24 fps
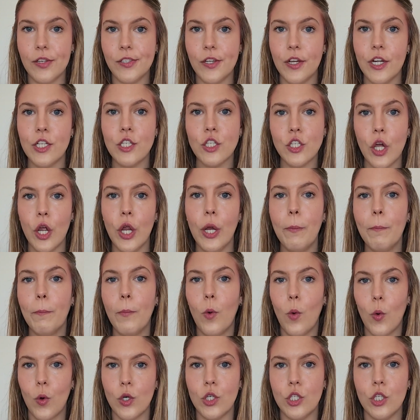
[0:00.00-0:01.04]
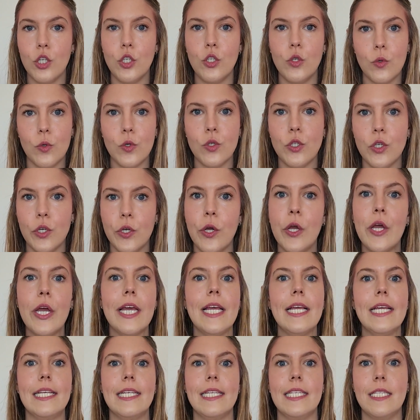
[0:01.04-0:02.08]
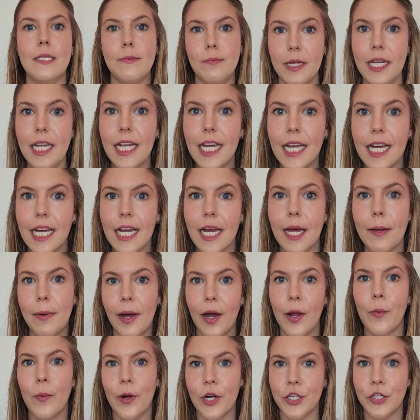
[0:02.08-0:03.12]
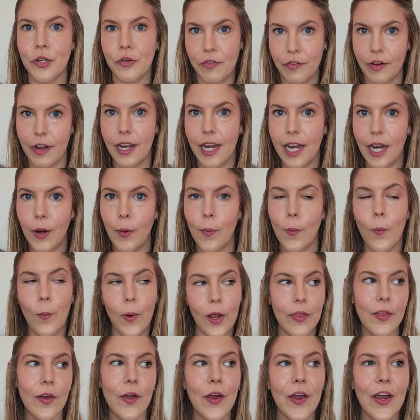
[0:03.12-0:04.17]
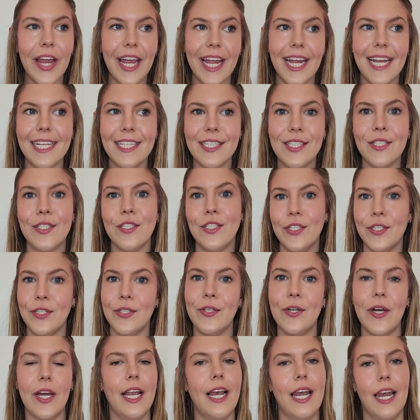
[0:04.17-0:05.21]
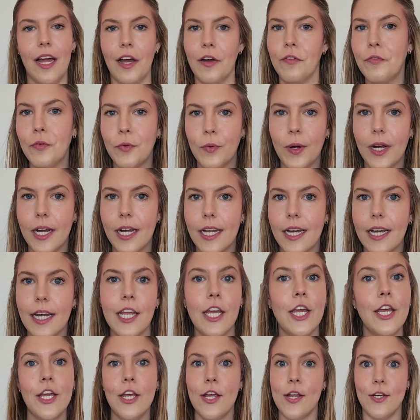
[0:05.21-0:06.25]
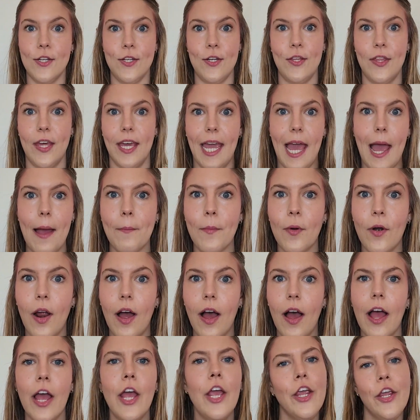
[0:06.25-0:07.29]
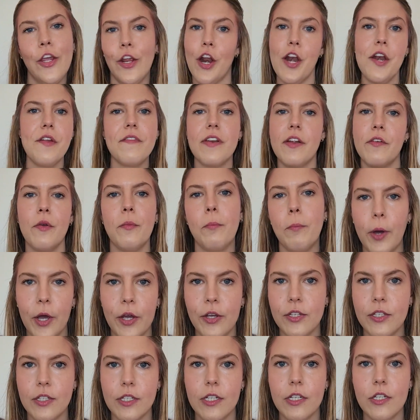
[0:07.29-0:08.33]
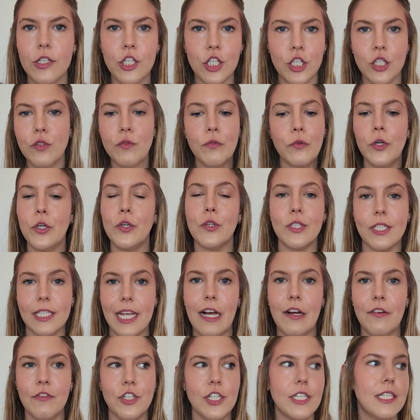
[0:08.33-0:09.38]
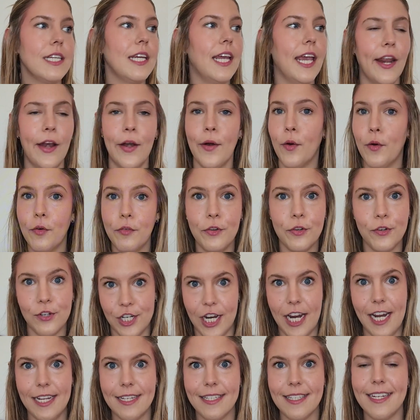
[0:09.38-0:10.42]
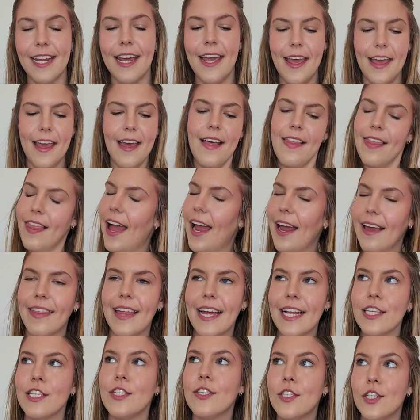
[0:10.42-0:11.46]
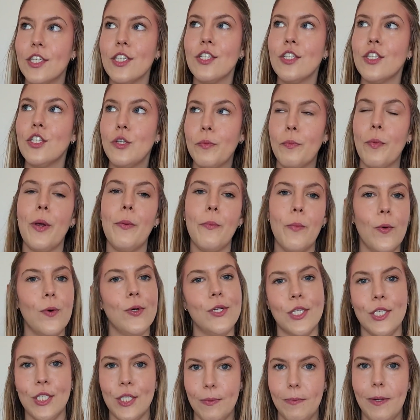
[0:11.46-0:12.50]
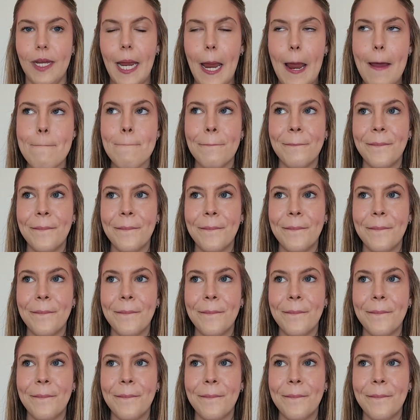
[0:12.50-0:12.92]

So it's so important to also speak about what you're feeling, whether it's to a loved one, to the camera, you don't even have to post it, just for yourself, just get it off your chest. Like that's just super important to me.